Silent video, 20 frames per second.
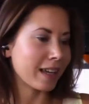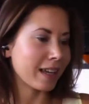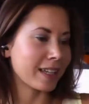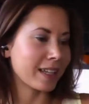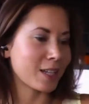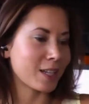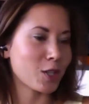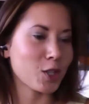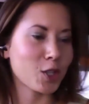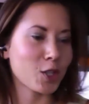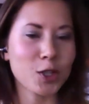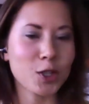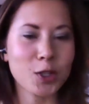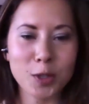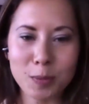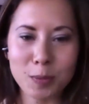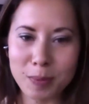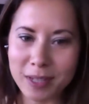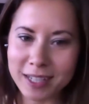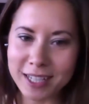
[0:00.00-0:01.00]

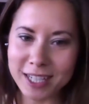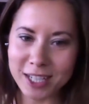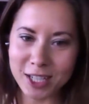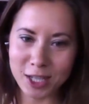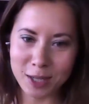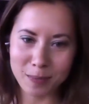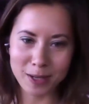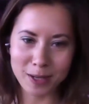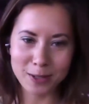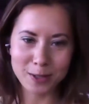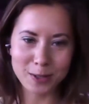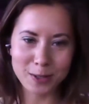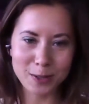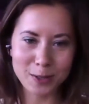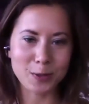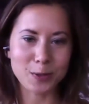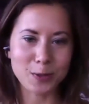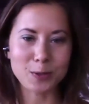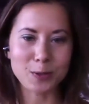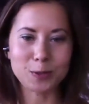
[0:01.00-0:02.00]
Should be shipping to
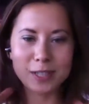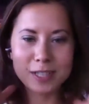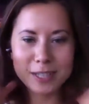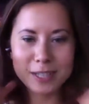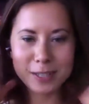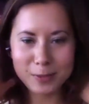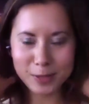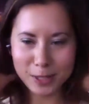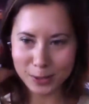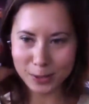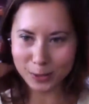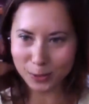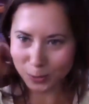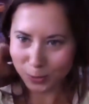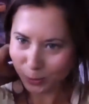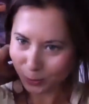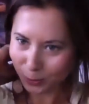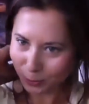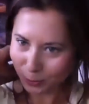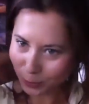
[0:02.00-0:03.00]
you really, really soon.
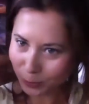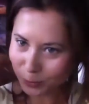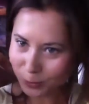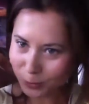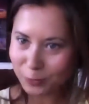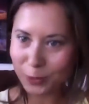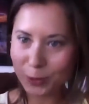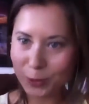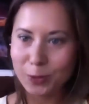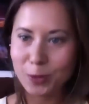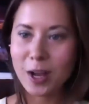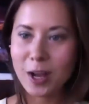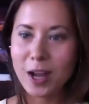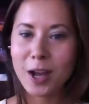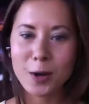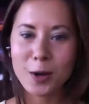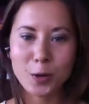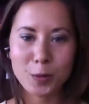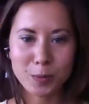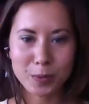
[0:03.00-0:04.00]
So those of you
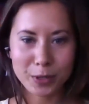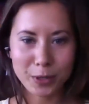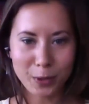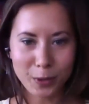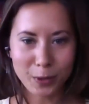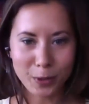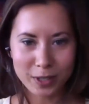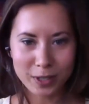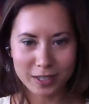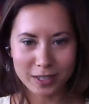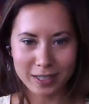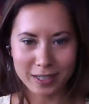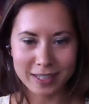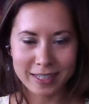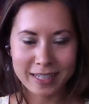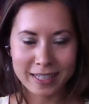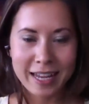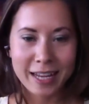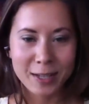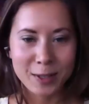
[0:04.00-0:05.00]
who pre-ordered it,
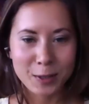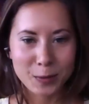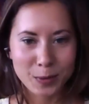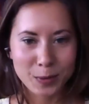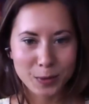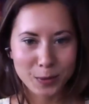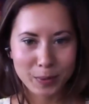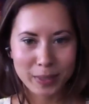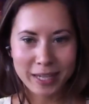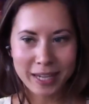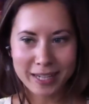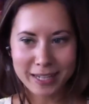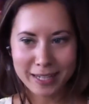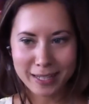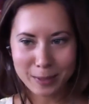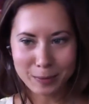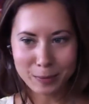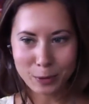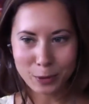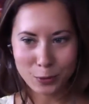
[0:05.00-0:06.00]
you will be getting
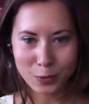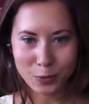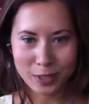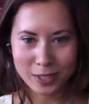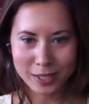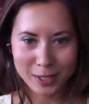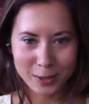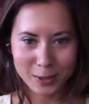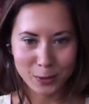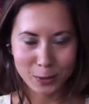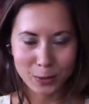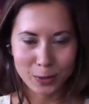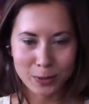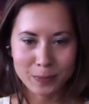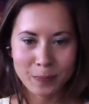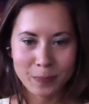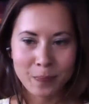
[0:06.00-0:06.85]
the book really soon.